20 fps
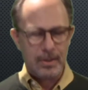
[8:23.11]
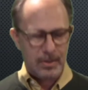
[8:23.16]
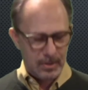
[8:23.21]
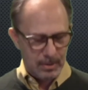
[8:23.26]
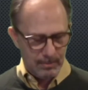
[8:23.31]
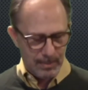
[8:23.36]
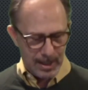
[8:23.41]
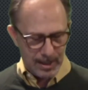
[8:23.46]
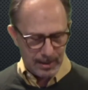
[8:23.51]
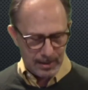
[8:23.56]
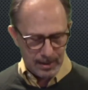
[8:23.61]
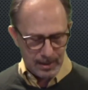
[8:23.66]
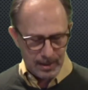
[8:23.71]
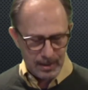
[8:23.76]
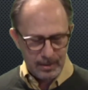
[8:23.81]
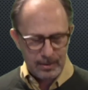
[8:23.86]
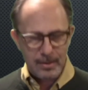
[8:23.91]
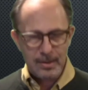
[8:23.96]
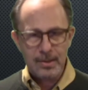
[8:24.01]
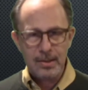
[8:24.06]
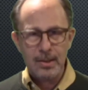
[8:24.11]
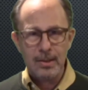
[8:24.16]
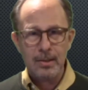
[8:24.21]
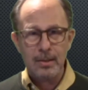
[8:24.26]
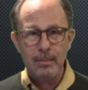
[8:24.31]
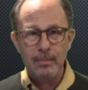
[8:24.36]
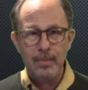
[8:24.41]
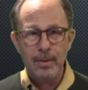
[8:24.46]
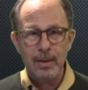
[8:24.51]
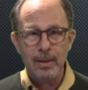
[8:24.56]
make the
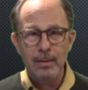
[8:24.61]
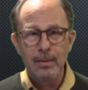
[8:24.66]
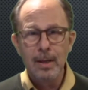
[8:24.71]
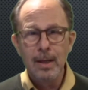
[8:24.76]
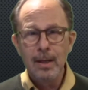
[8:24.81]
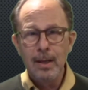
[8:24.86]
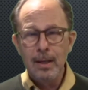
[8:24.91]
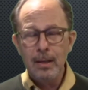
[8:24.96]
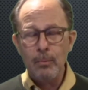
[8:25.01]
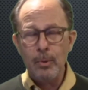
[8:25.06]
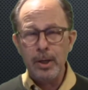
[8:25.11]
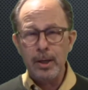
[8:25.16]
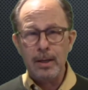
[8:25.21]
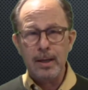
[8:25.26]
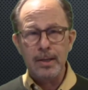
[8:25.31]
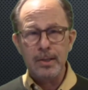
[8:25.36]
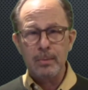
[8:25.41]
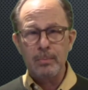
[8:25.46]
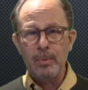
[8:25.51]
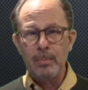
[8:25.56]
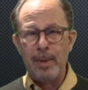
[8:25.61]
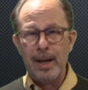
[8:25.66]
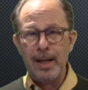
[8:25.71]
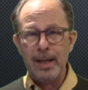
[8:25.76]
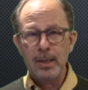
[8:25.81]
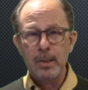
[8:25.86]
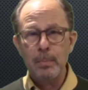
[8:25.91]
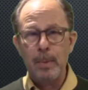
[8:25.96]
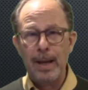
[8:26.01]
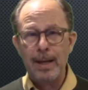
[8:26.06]
system the way your customer might
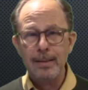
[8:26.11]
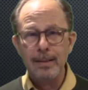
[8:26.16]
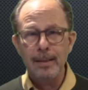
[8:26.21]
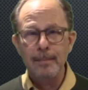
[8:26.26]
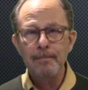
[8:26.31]
expect it.